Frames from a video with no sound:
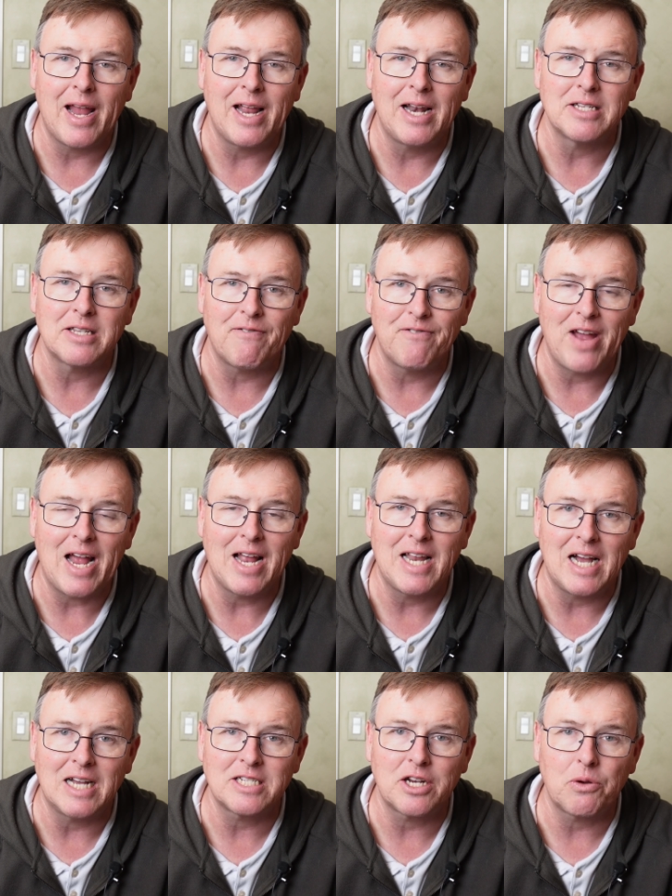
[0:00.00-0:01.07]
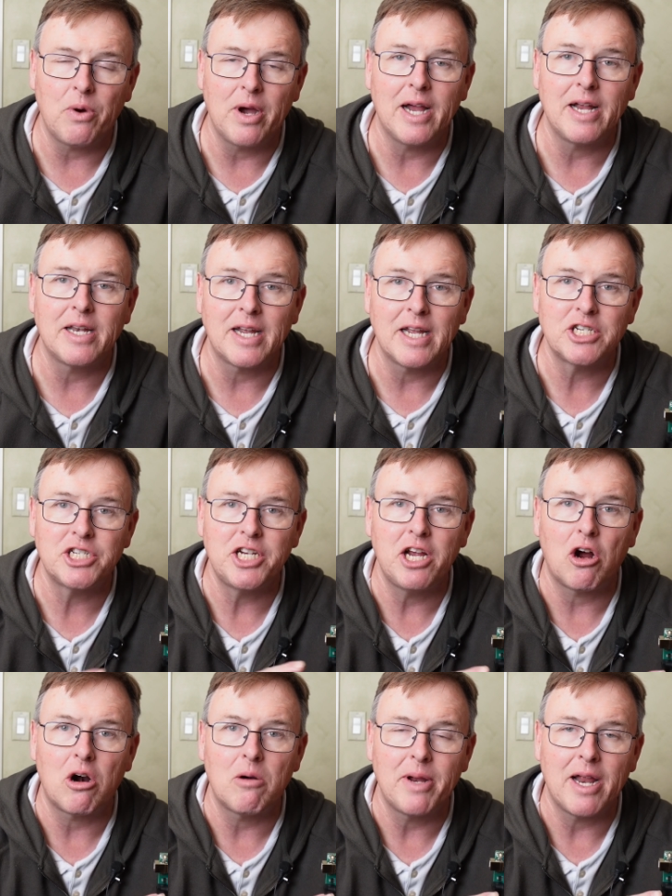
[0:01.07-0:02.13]
It is a fantastic way to get G
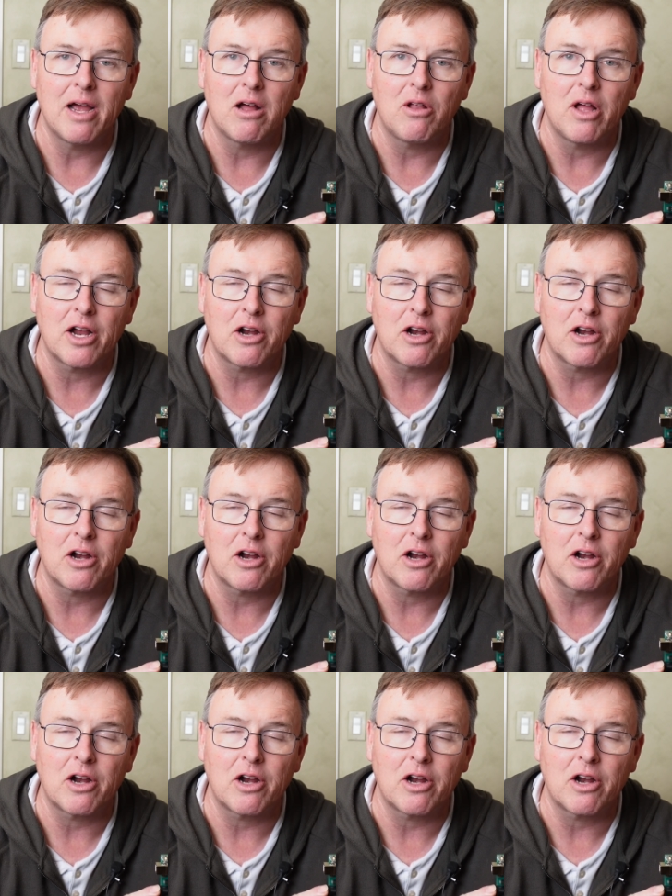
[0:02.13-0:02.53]
R B L,